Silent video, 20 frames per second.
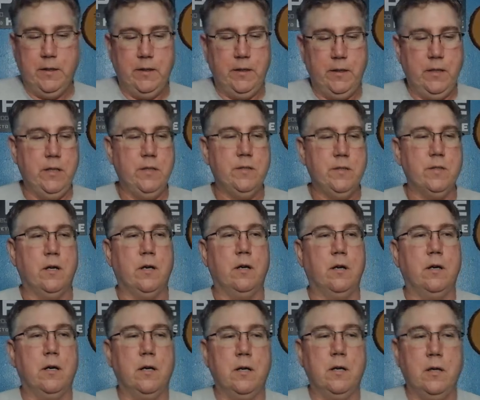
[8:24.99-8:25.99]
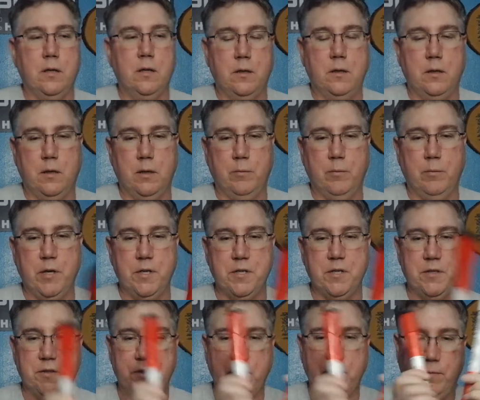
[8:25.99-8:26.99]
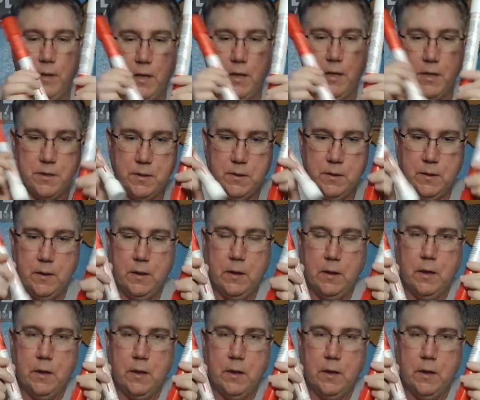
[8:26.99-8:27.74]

These are emergency flares.